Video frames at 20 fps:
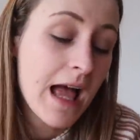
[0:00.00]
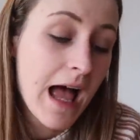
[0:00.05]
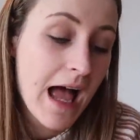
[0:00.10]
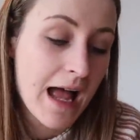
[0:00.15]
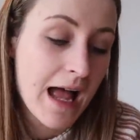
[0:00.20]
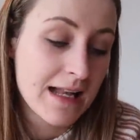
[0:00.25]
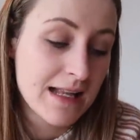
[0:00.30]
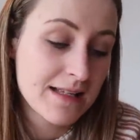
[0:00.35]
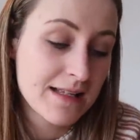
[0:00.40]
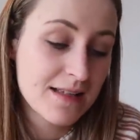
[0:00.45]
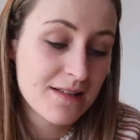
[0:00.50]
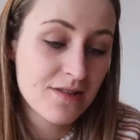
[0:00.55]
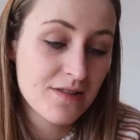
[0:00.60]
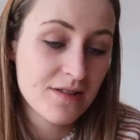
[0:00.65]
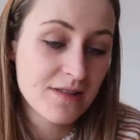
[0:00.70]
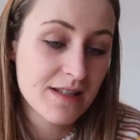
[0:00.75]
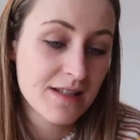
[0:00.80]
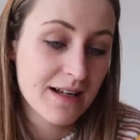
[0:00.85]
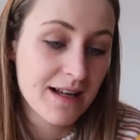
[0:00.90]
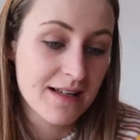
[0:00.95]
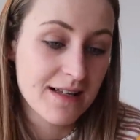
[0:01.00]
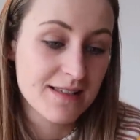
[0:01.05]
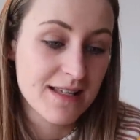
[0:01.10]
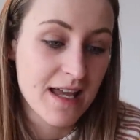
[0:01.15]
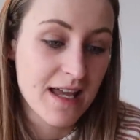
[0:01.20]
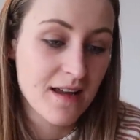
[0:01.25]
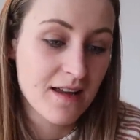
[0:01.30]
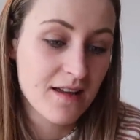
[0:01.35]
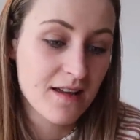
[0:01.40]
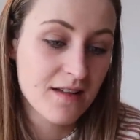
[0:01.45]
And this is just a
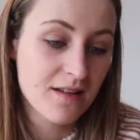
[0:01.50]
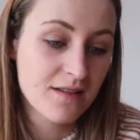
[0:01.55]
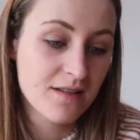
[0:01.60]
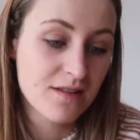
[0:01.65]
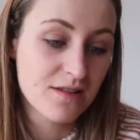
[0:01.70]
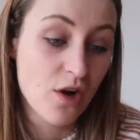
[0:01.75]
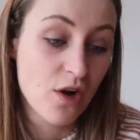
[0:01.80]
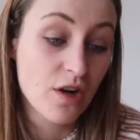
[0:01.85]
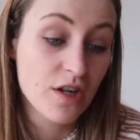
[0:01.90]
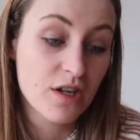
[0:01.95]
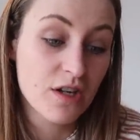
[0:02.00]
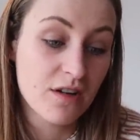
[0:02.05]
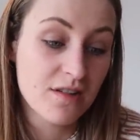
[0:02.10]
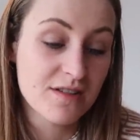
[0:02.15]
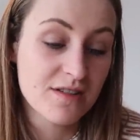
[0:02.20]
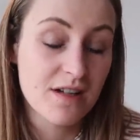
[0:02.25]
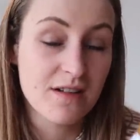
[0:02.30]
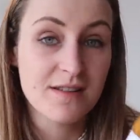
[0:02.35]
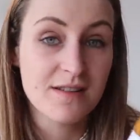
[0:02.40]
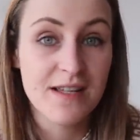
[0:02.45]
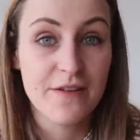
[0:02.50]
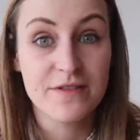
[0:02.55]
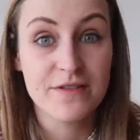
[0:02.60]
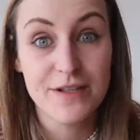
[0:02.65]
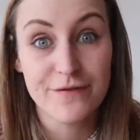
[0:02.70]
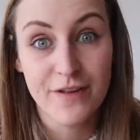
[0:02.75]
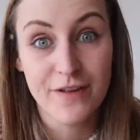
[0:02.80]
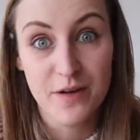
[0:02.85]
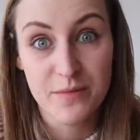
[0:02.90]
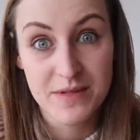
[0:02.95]
classic sock yarn. So
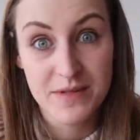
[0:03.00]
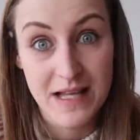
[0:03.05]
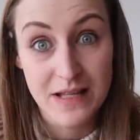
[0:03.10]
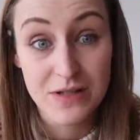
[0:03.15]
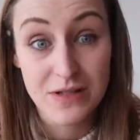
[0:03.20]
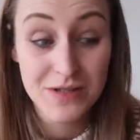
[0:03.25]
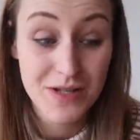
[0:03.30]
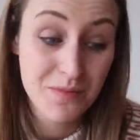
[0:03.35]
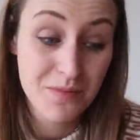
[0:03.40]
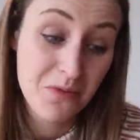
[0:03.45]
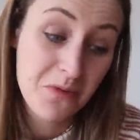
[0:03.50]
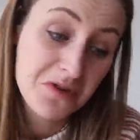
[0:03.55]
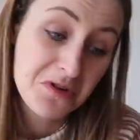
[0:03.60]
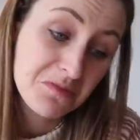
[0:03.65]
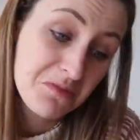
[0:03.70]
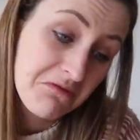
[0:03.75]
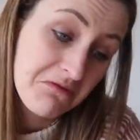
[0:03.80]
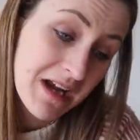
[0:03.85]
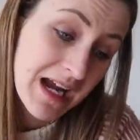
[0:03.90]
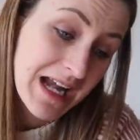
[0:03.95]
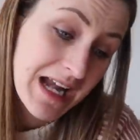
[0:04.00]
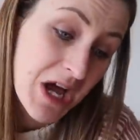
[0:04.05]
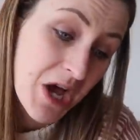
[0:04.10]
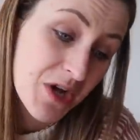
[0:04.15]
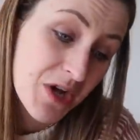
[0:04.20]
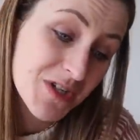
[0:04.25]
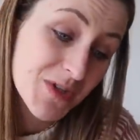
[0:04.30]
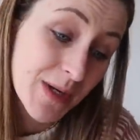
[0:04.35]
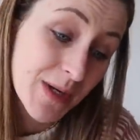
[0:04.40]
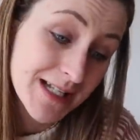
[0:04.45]
75% superwash
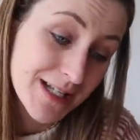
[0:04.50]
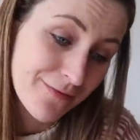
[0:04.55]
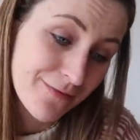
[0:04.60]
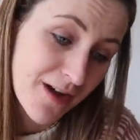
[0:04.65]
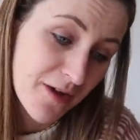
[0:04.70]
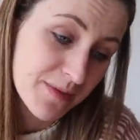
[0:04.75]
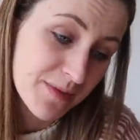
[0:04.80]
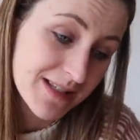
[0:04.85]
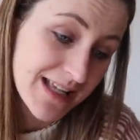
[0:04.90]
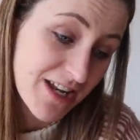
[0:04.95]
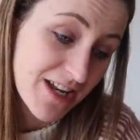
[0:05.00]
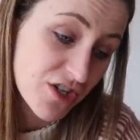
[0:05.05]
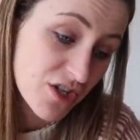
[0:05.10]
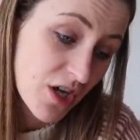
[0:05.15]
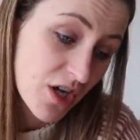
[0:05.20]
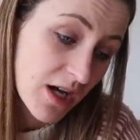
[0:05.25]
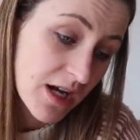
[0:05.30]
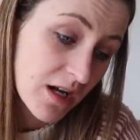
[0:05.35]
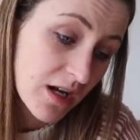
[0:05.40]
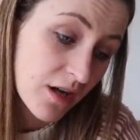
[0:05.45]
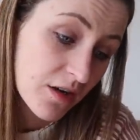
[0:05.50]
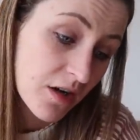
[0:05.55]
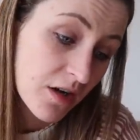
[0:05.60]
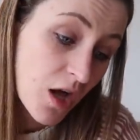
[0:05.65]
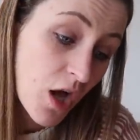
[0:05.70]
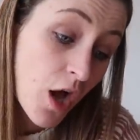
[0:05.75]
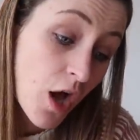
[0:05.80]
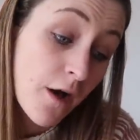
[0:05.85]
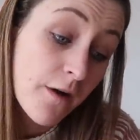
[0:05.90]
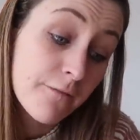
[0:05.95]
merino, 25% nylon,
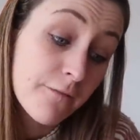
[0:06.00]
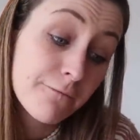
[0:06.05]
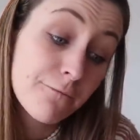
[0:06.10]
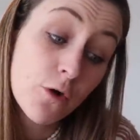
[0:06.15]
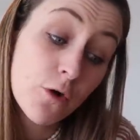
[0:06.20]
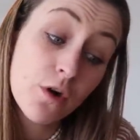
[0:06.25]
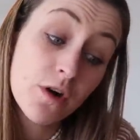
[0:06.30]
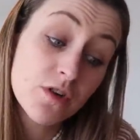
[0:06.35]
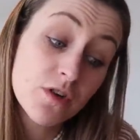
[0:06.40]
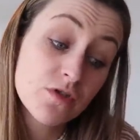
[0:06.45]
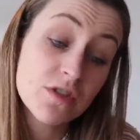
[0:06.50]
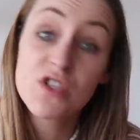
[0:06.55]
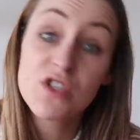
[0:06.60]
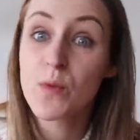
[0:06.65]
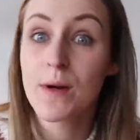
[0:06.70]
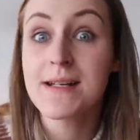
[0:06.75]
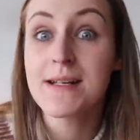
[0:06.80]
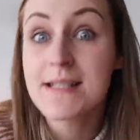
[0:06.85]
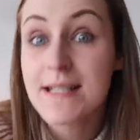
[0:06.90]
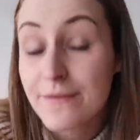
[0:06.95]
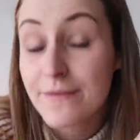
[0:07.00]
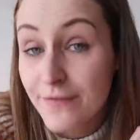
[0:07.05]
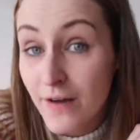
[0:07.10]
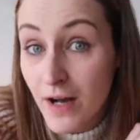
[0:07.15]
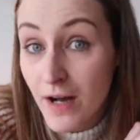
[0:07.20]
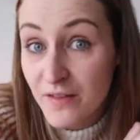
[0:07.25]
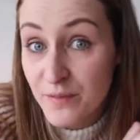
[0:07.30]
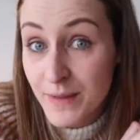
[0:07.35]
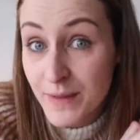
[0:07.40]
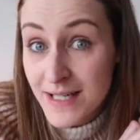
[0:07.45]

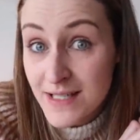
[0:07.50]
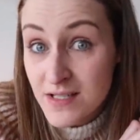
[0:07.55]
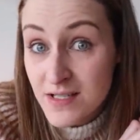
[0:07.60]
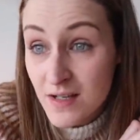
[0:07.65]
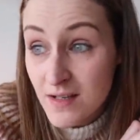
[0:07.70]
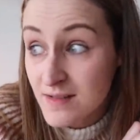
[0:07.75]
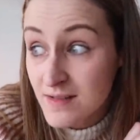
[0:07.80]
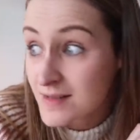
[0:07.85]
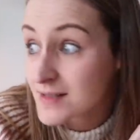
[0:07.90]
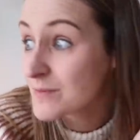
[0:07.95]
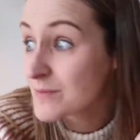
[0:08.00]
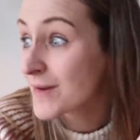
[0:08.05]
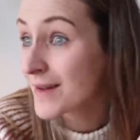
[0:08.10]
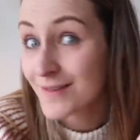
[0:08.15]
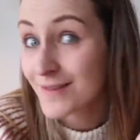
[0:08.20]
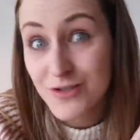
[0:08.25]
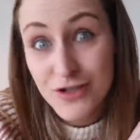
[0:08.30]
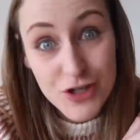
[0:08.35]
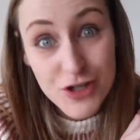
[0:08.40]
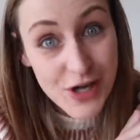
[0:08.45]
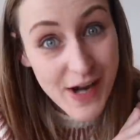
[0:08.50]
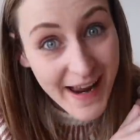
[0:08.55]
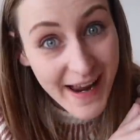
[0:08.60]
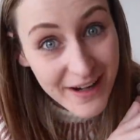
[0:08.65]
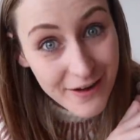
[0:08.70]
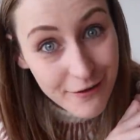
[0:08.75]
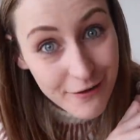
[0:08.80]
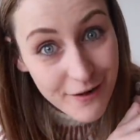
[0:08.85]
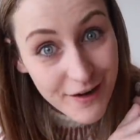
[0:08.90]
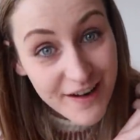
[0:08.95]
425 meters.
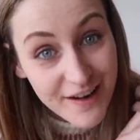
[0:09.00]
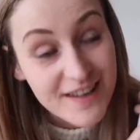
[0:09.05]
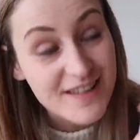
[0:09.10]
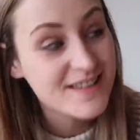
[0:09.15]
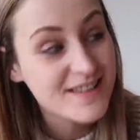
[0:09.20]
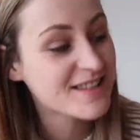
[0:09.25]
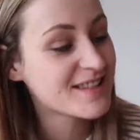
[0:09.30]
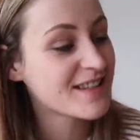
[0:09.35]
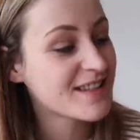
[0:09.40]
Generous.